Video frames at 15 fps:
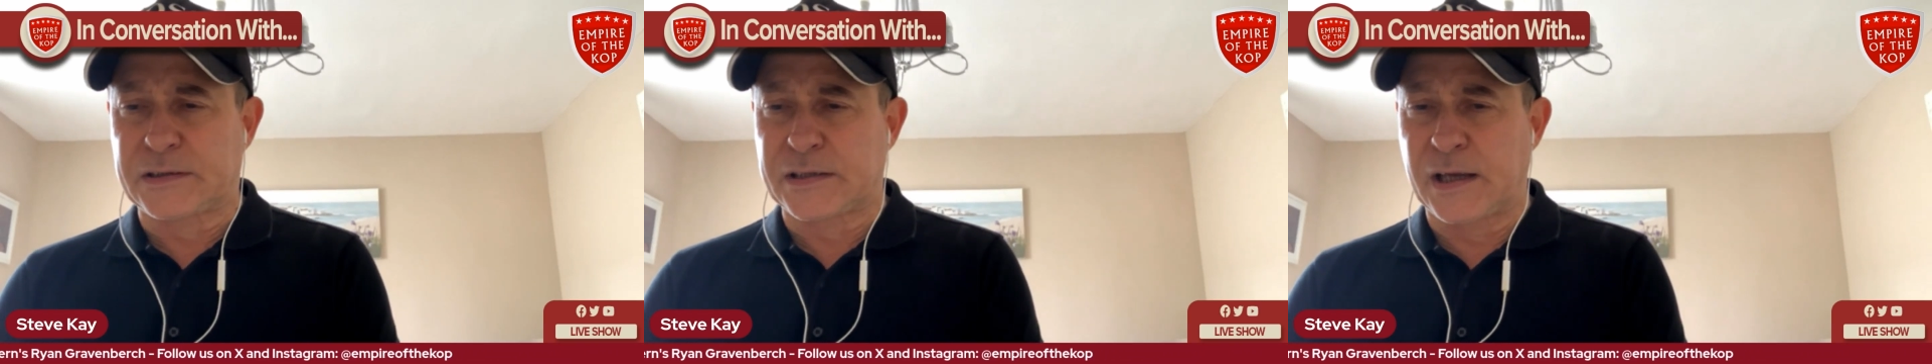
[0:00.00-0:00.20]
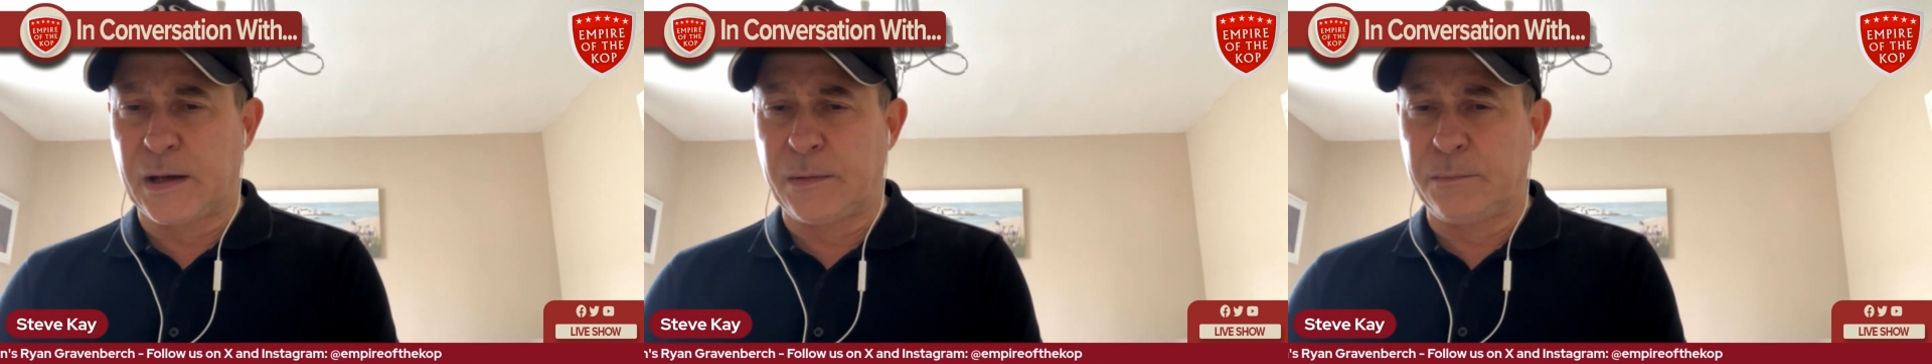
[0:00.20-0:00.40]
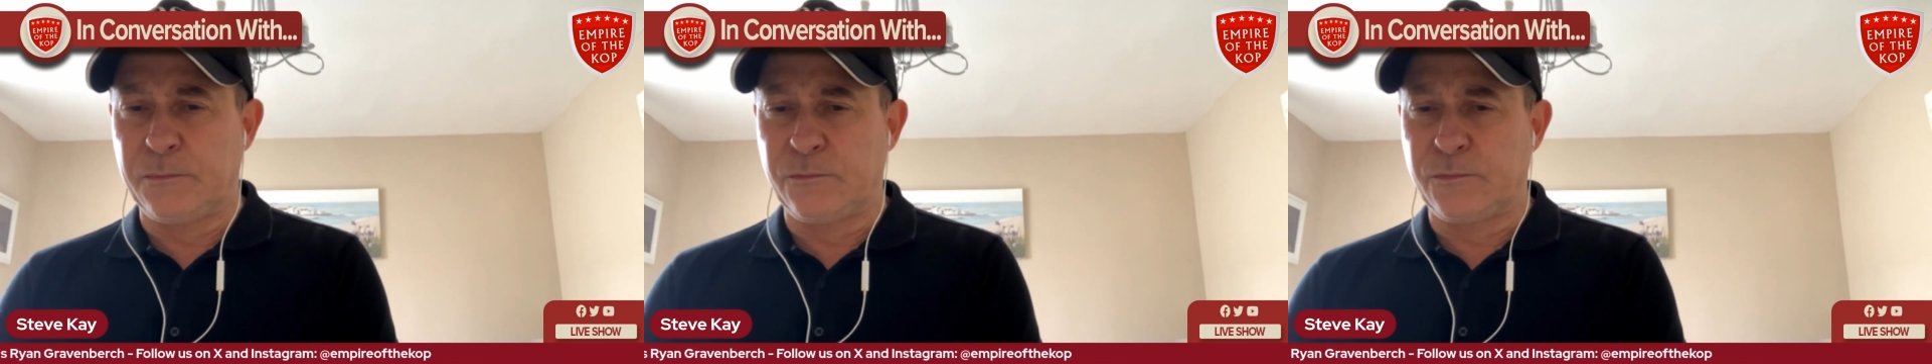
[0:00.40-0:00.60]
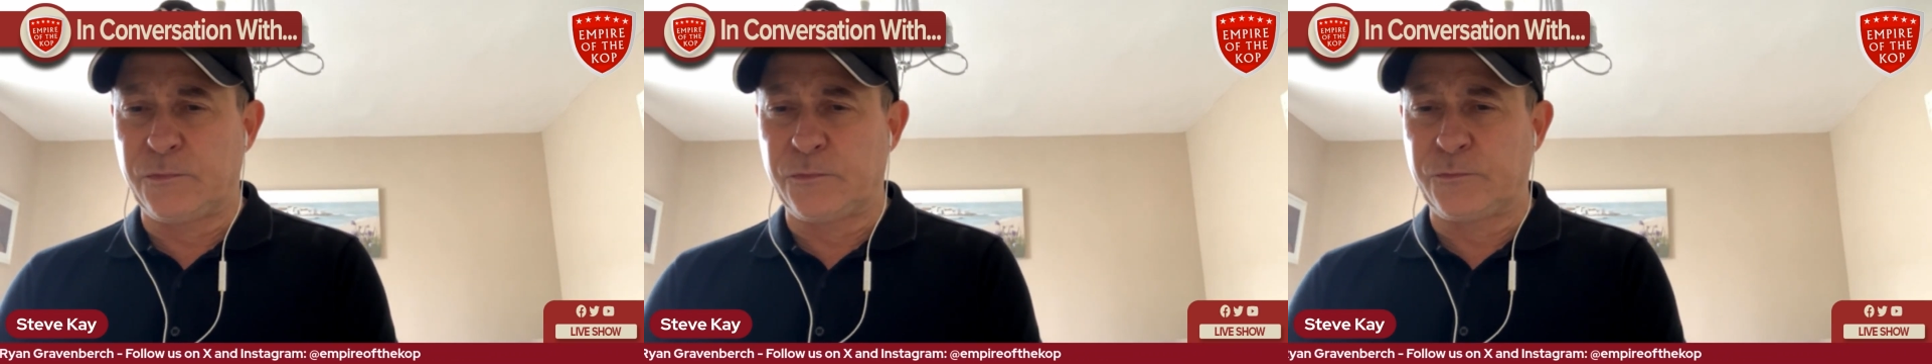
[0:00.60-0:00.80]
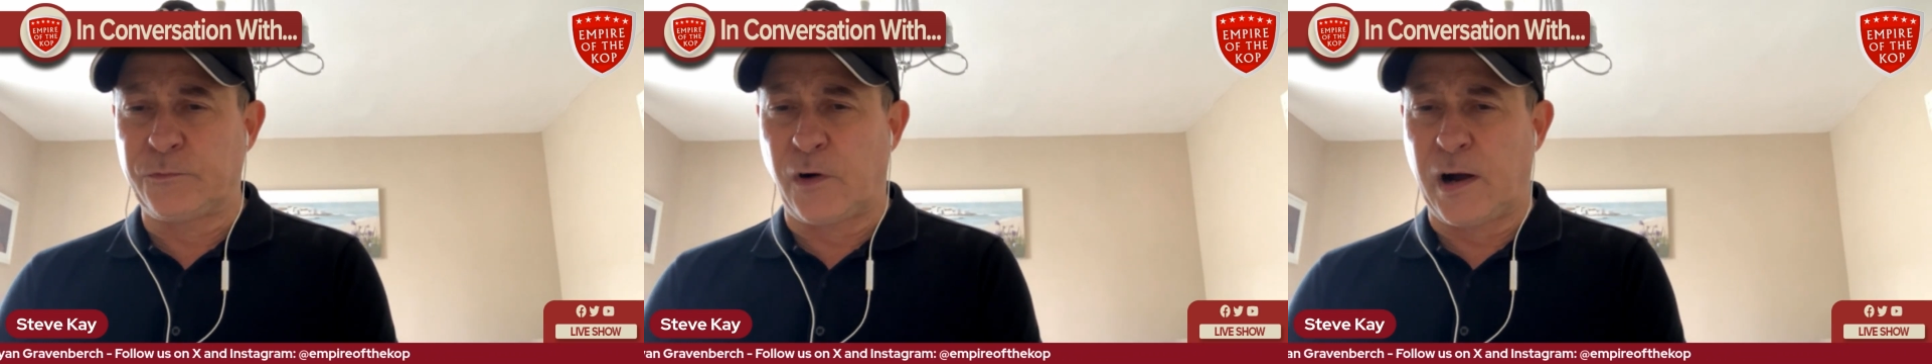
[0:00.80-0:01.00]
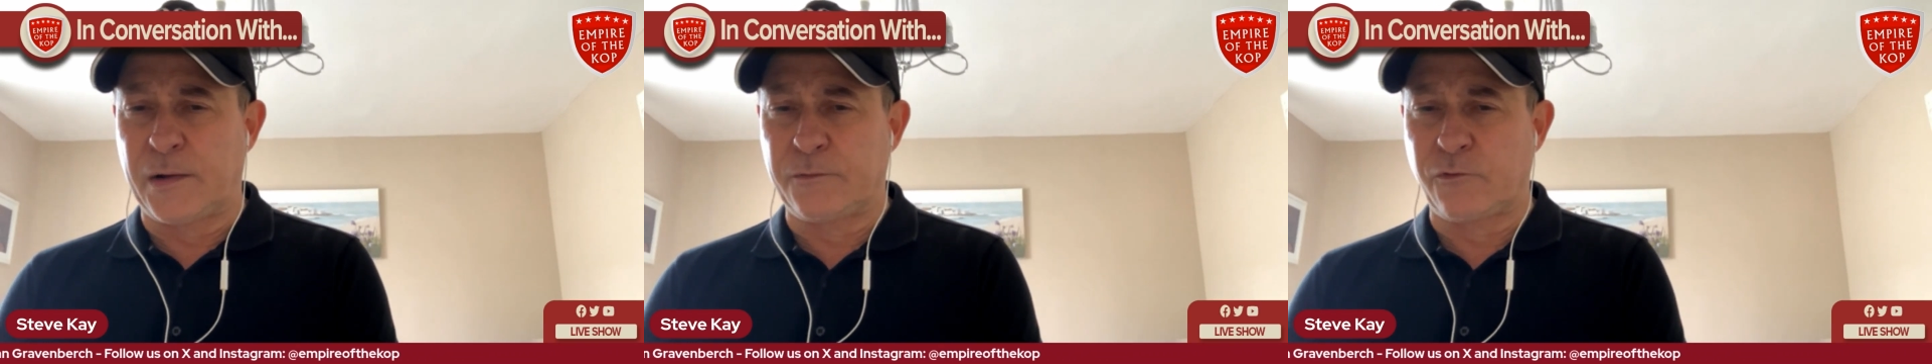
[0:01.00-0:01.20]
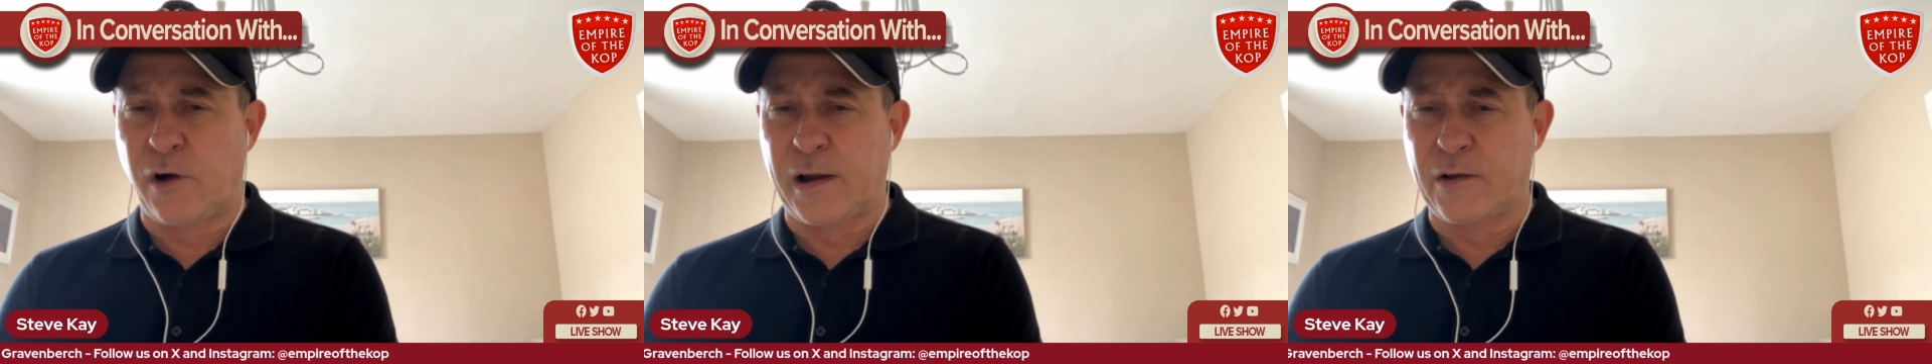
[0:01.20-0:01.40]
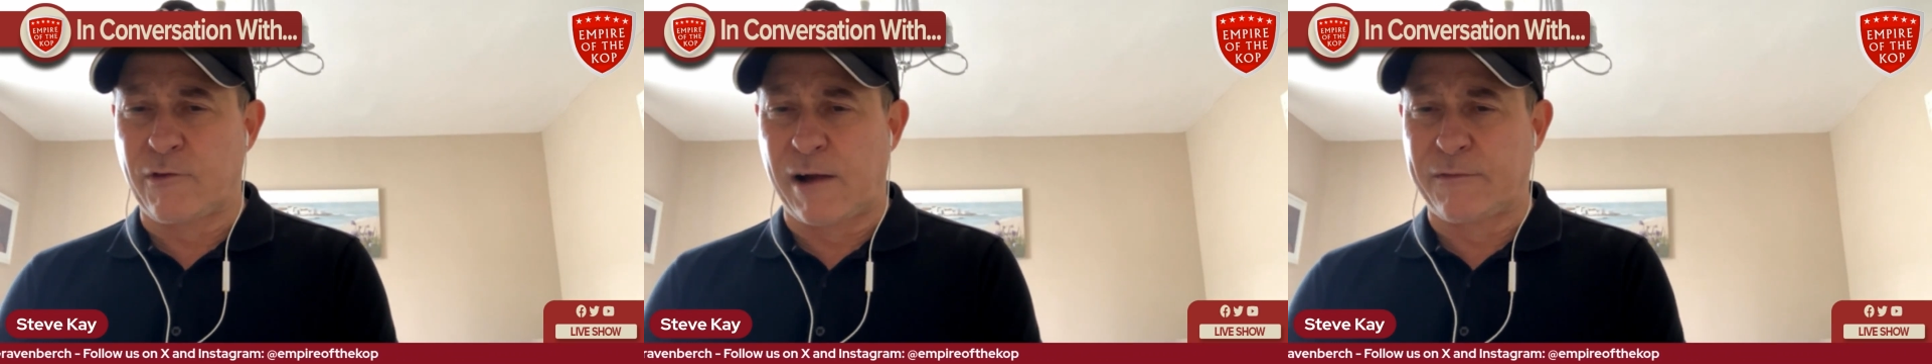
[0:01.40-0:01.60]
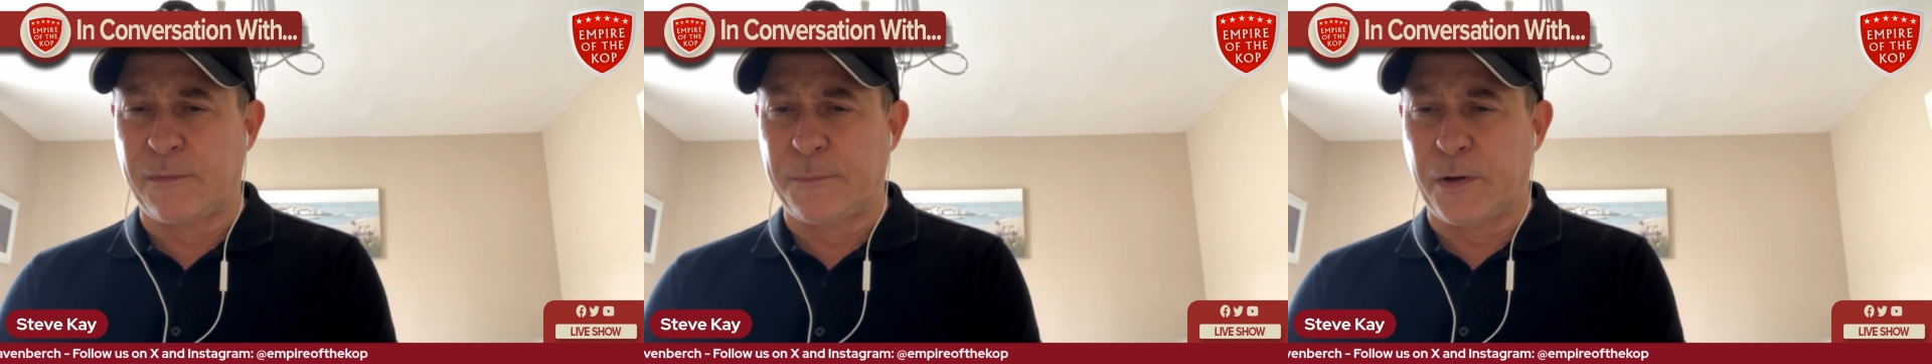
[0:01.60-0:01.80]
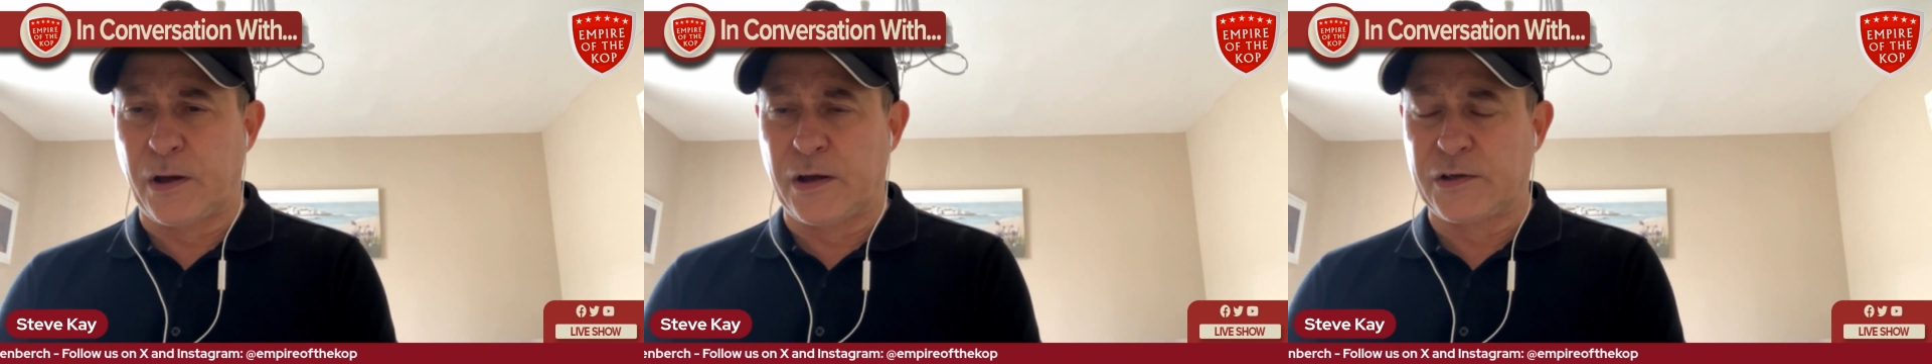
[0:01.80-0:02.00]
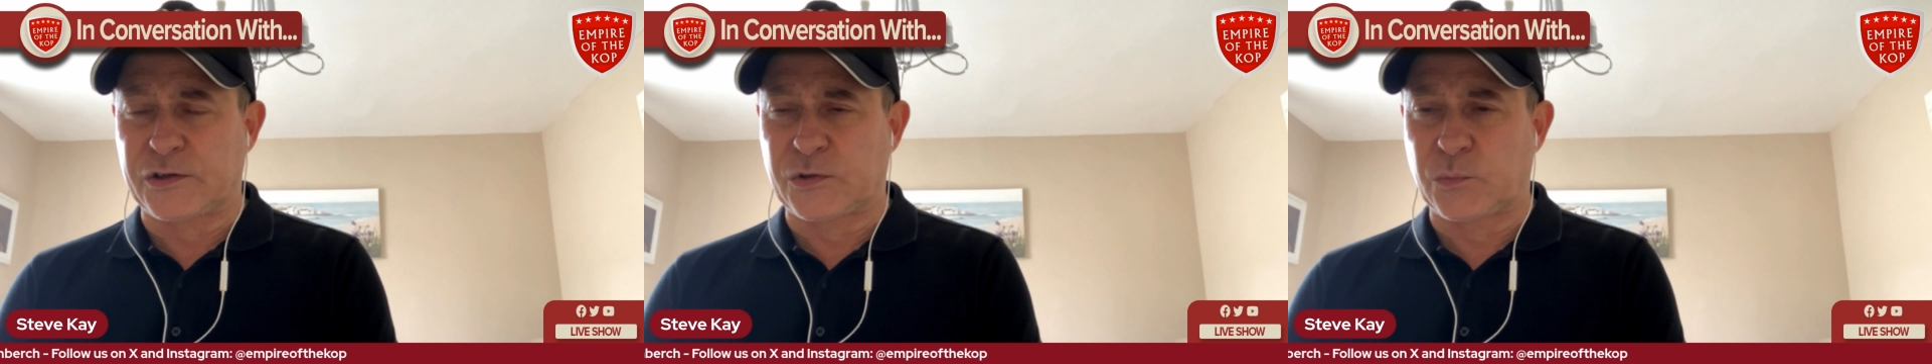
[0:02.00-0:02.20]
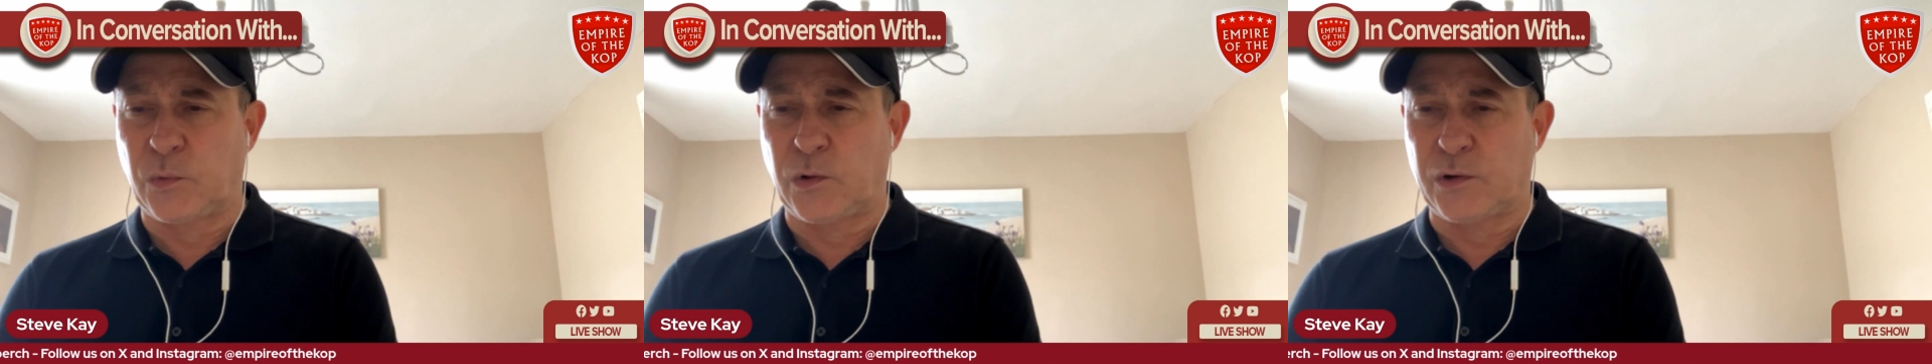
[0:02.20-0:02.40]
Ryan Gravenberch